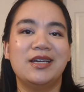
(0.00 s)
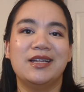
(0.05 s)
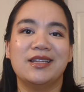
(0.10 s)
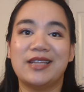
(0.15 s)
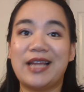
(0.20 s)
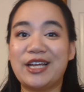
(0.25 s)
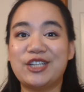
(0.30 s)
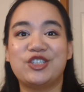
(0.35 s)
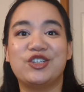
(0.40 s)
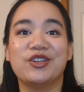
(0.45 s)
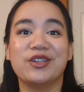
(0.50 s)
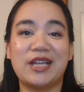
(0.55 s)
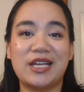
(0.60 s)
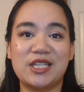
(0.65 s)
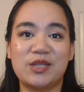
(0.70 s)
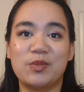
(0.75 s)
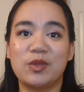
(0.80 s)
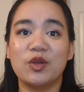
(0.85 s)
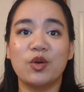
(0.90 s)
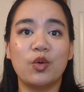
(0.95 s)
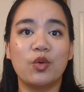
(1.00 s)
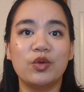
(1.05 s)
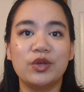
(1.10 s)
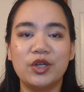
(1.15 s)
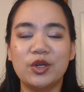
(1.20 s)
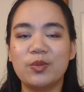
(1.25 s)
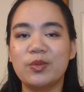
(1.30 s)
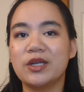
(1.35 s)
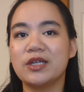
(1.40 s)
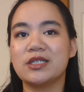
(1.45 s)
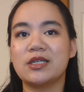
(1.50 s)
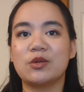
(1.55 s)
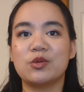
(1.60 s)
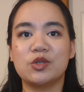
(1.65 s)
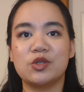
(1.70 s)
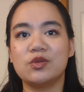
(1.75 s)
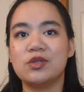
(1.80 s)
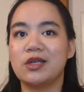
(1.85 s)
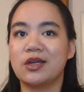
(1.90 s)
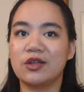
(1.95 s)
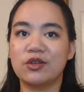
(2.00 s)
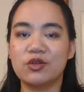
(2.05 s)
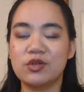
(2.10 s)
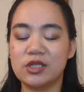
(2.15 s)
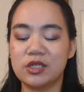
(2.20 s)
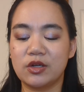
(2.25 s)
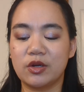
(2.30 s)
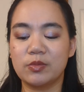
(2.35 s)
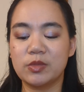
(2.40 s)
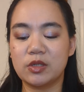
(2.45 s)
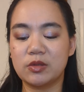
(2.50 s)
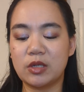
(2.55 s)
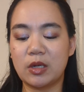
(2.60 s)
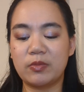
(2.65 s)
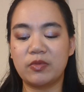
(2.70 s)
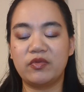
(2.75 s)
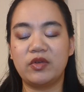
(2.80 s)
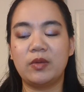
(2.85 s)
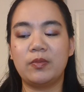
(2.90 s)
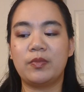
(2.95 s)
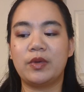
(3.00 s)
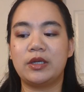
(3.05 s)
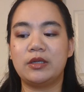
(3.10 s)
last year it lasted me the whole year because I was using other serums on top of it,